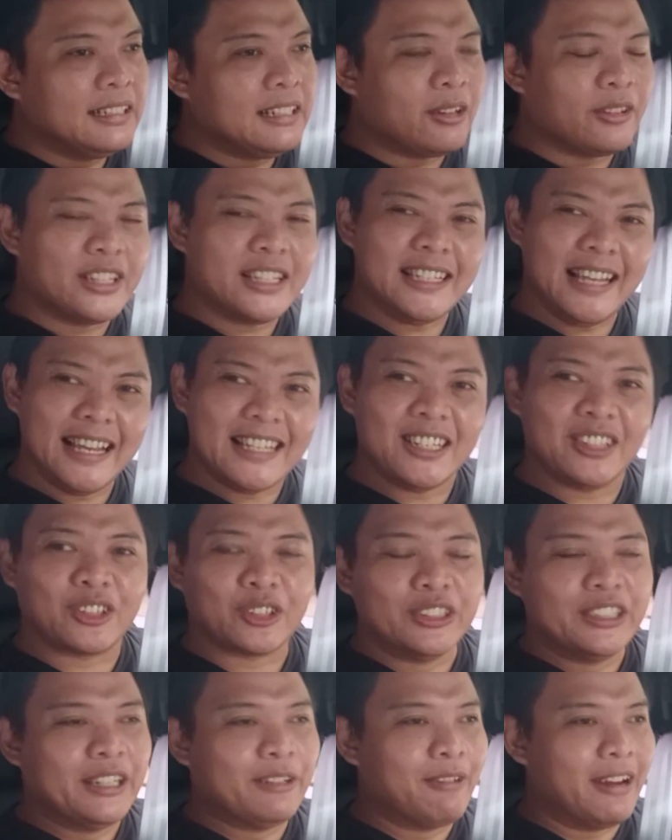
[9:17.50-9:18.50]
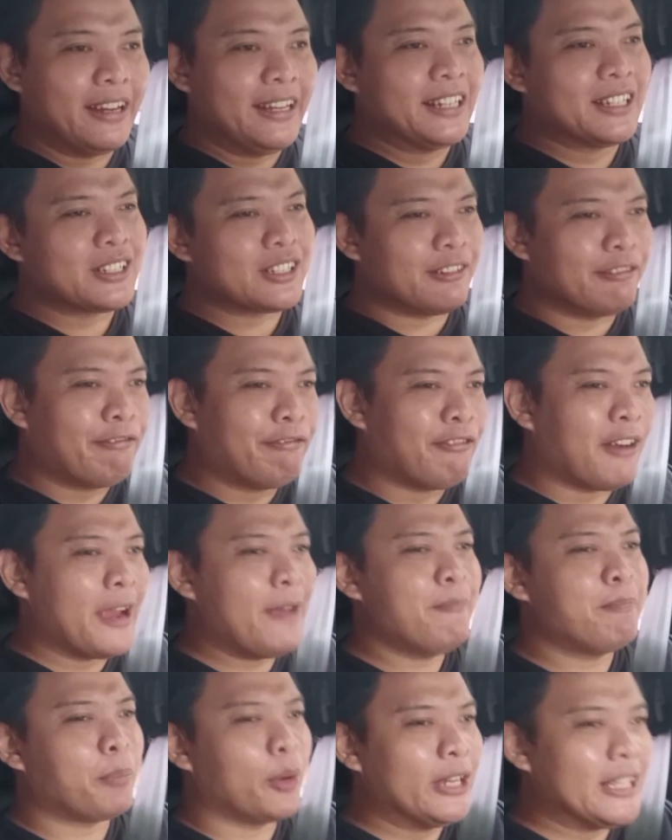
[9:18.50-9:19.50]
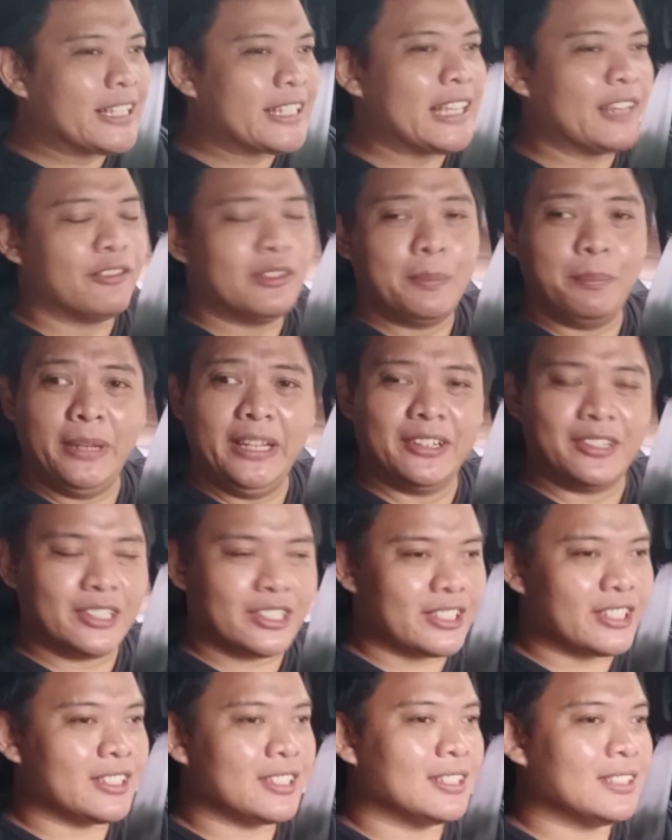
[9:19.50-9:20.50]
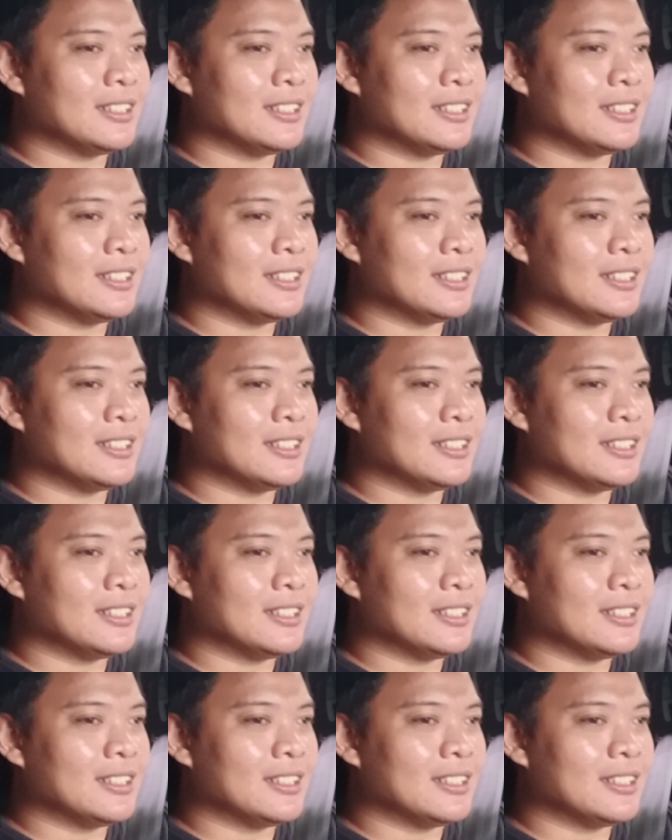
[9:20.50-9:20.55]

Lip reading: Now this has a turning radius of 5.7 meters.